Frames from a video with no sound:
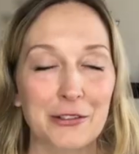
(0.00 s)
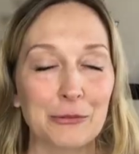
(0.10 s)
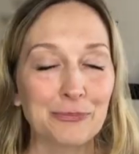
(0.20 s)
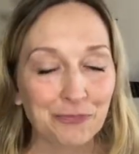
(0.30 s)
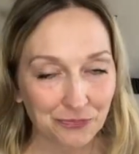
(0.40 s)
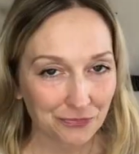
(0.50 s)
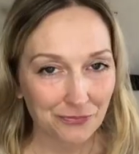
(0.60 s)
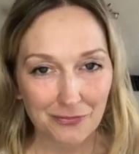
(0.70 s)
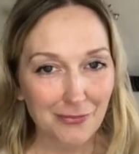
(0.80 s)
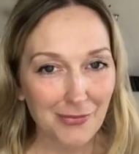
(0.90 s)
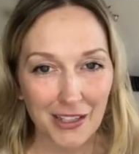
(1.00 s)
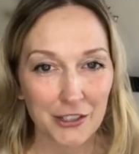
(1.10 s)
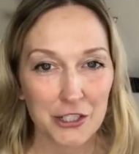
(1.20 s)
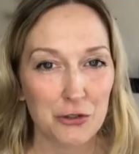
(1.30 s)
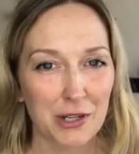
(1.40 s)
So
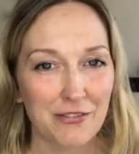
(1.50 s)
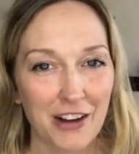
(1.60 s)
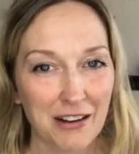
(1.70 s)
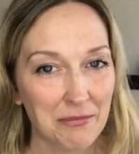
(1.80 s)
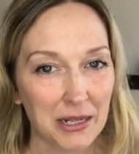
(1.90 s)
you can do it in 5